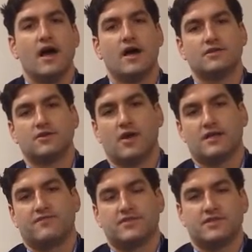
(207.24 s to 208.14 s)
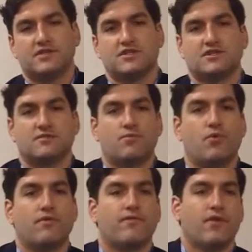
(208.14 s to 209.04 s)
So as physicians, it's
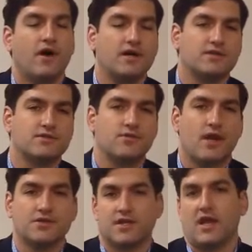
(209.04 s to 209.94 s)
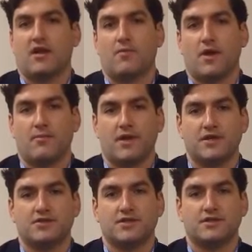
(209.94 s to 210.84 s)
important for us to educate our male
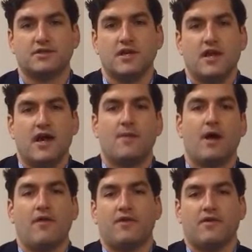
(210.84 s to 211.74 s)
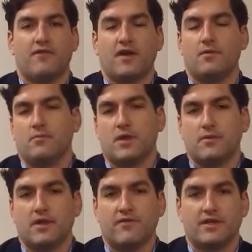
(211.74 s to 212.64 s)
patients about the available
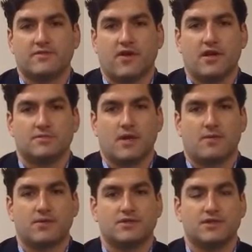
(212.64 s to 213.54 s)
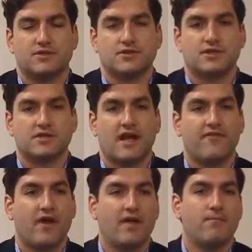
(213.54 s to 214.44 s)
minimally invasive cosmetic procedures, because I
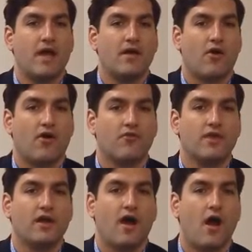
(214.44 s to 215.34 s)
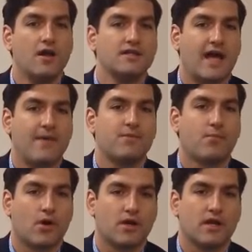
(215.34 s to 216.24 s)
find men are really an untapped
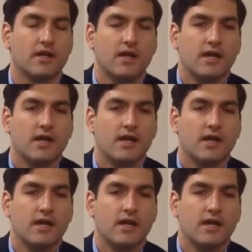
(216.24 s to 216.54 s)
market.